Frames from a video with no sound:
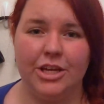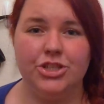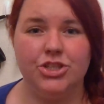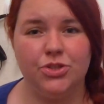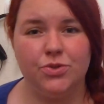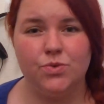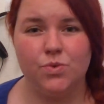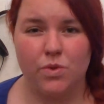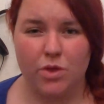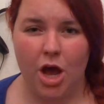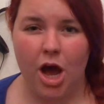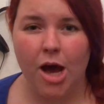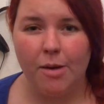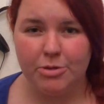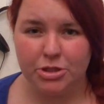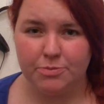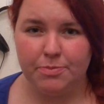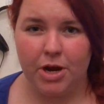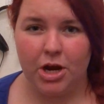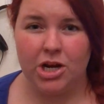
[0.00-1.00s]
issues with
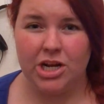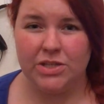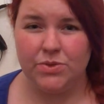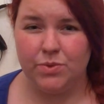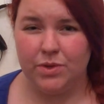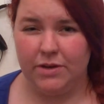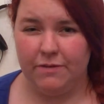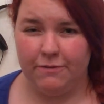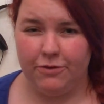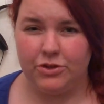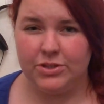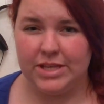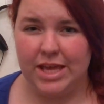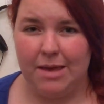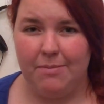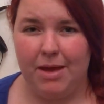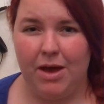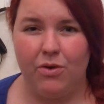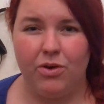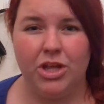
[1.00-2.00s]
Amish Paradise when it first
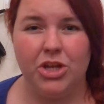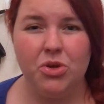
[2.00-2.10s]
came out.